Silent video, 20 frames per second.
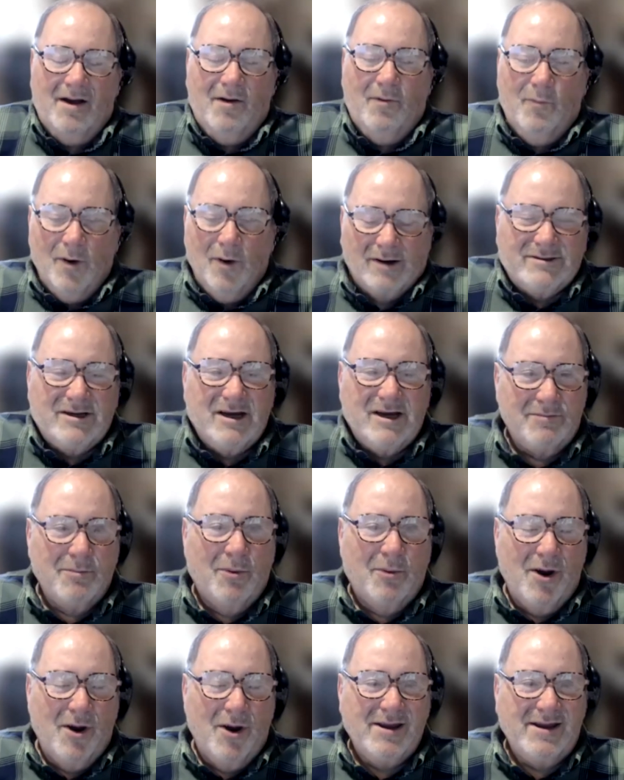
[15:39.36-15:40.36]
What she
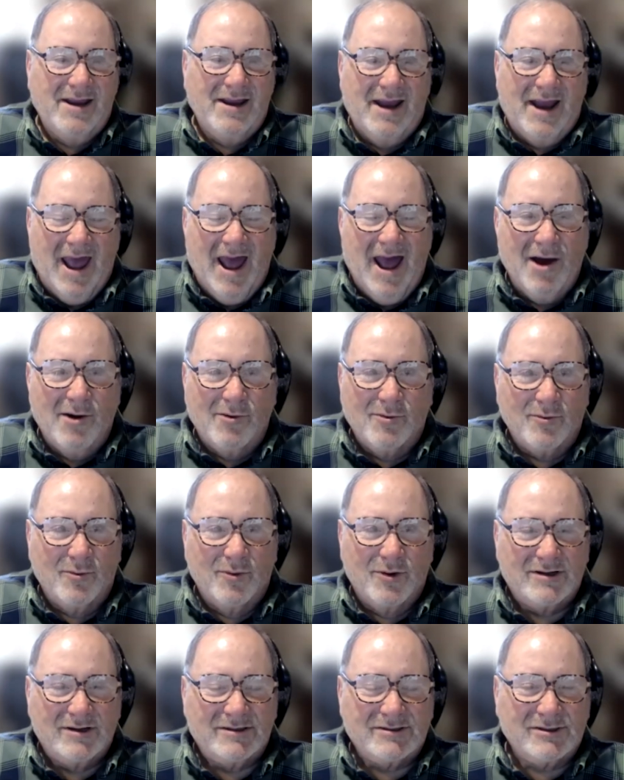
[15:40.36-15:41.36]
pointed out,
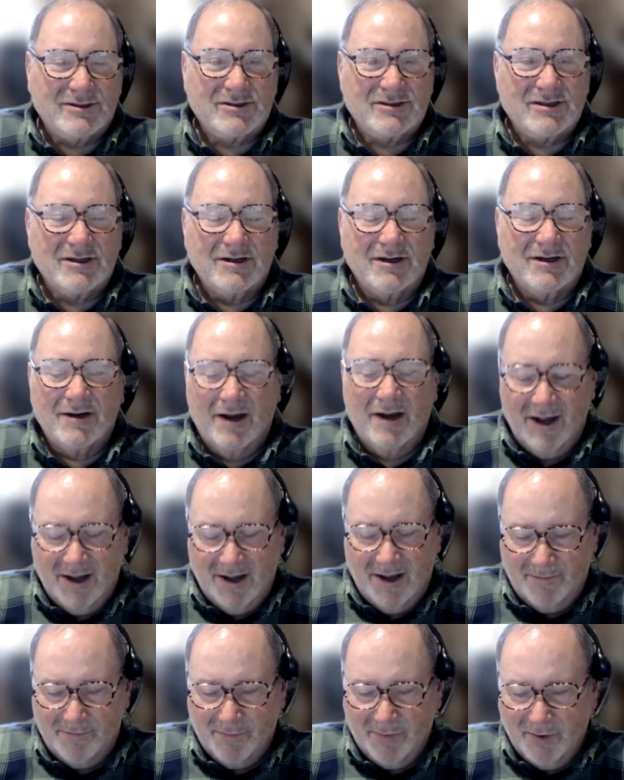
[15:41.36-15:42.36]
which
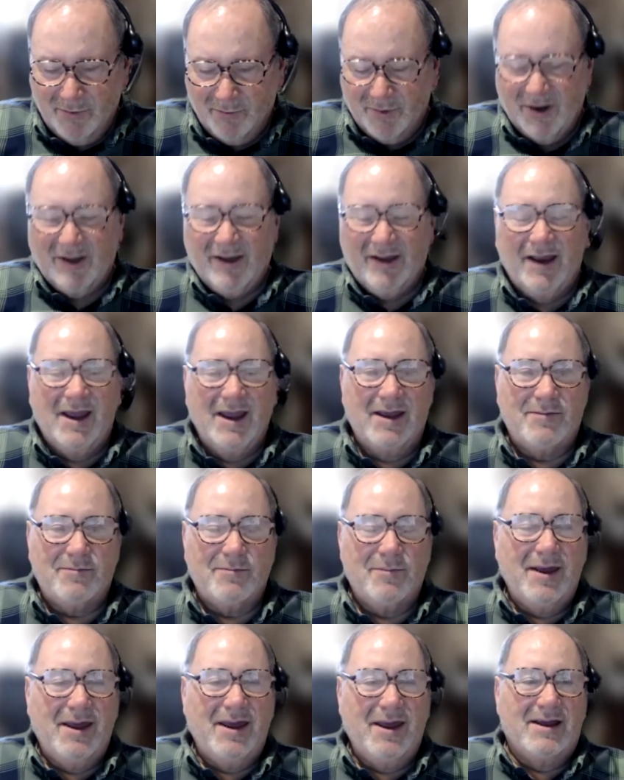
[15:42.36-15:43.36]
really
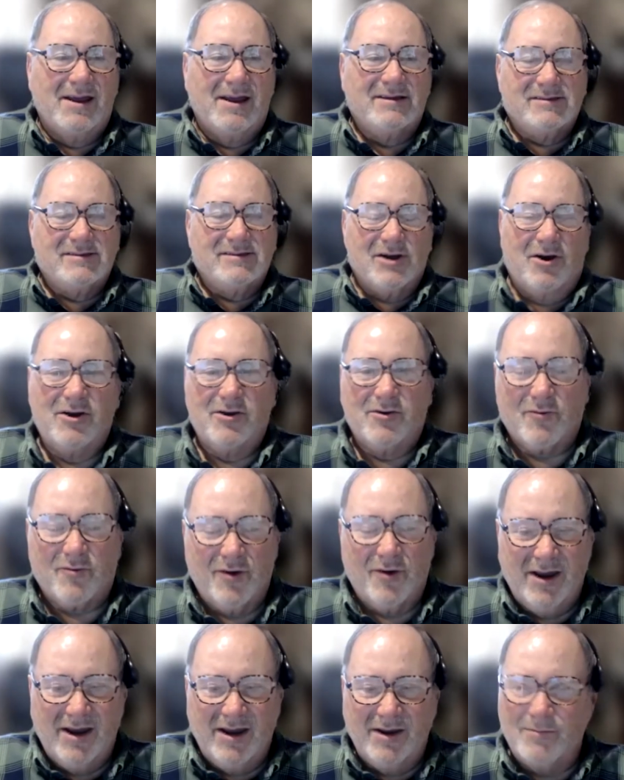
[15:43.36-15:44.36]
hit me, is our
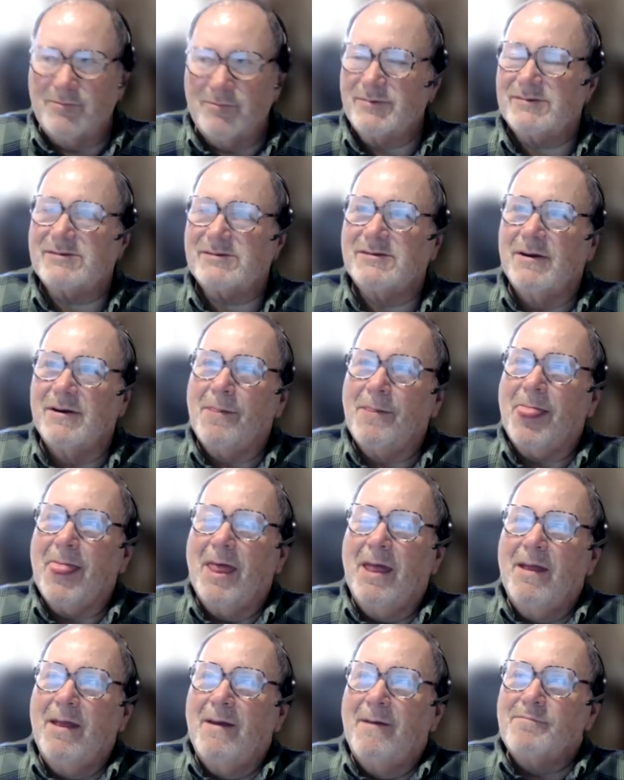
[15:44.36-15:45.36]
dreams
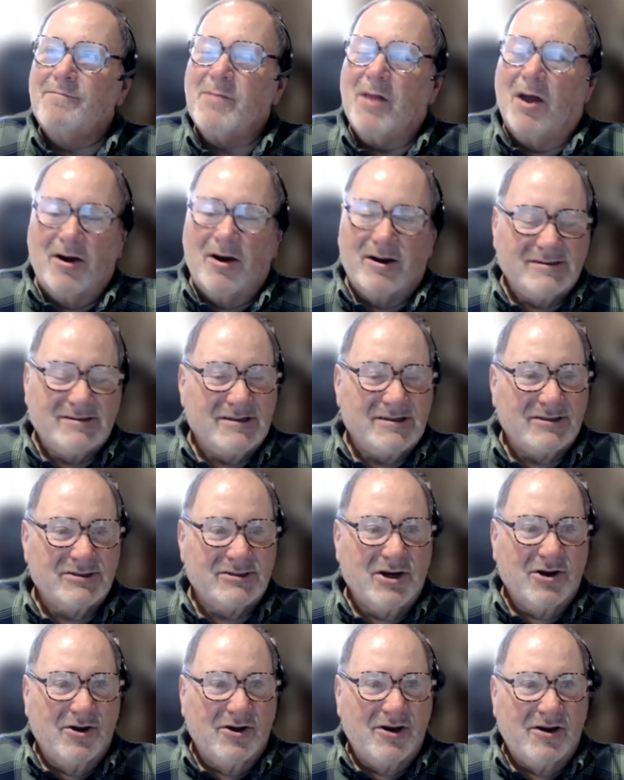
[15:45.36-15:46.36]
are
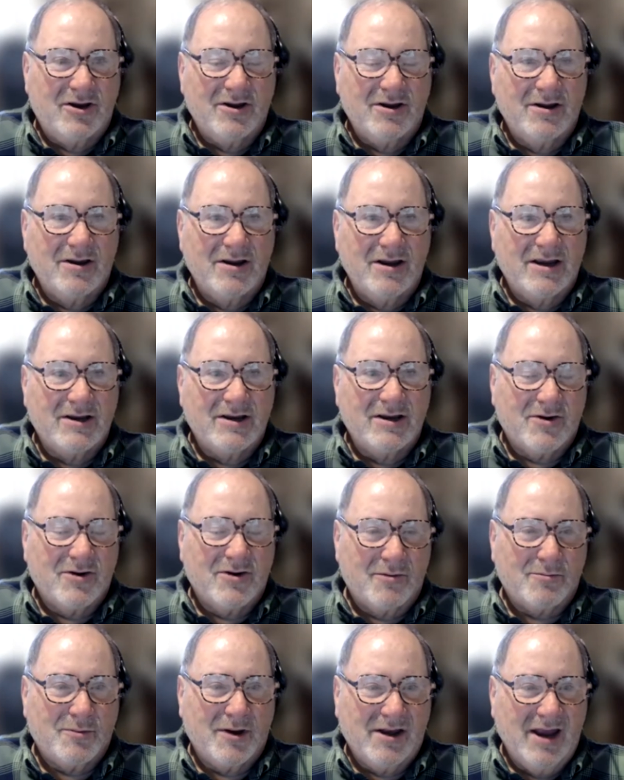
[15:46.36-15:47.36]
such good
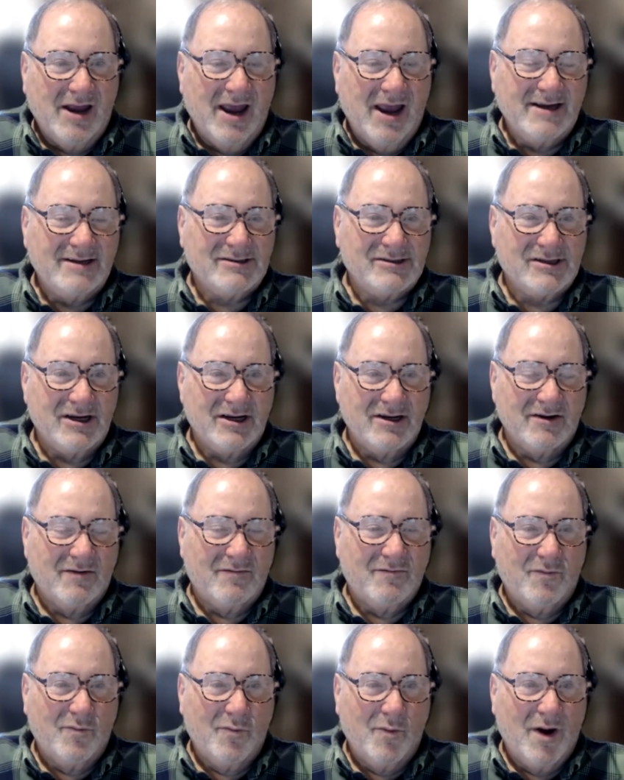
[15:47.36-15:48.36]
interpretation
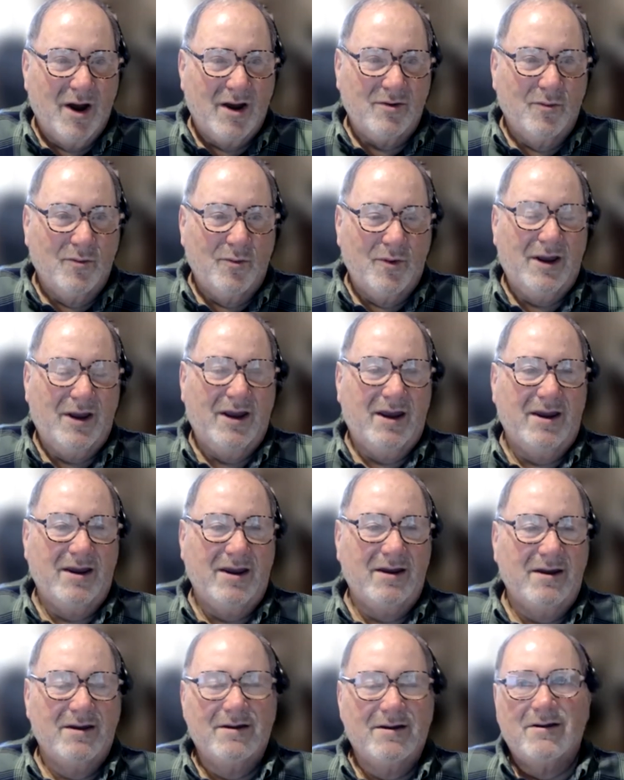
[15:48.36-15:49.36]
of what
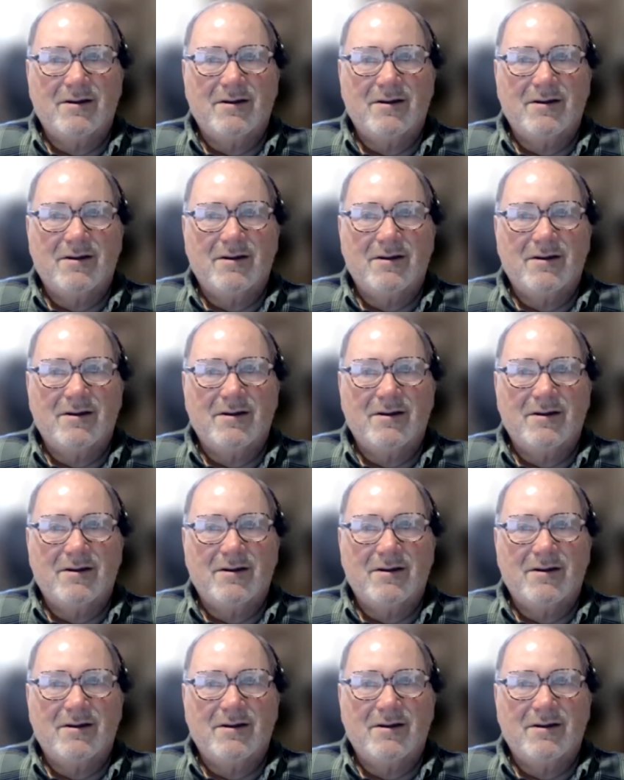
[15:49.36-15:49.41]
we